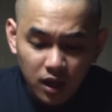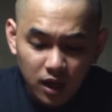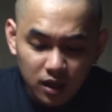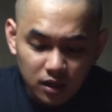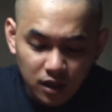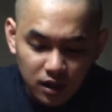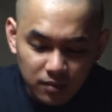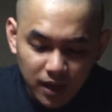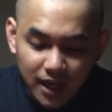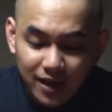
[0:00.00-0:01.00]
And
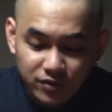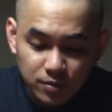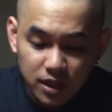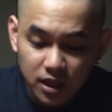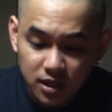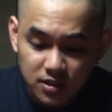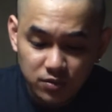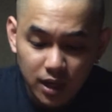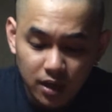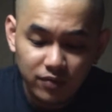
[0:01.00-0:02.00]
I have to be honest
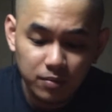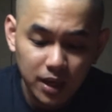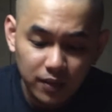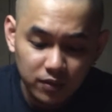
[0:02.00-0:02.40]
right off the bat,